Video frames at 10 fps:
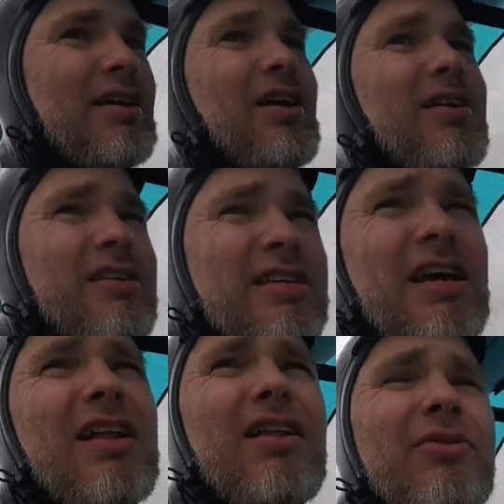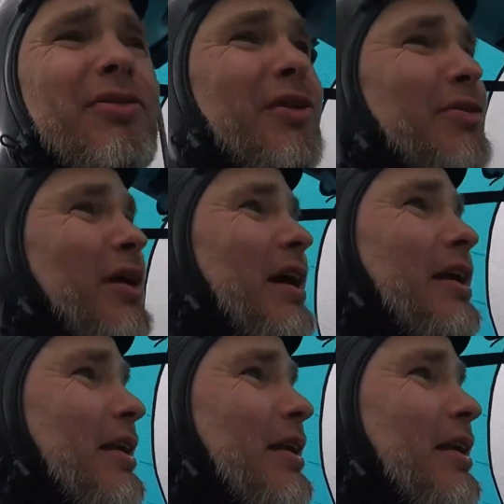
Hard to tell with no kite,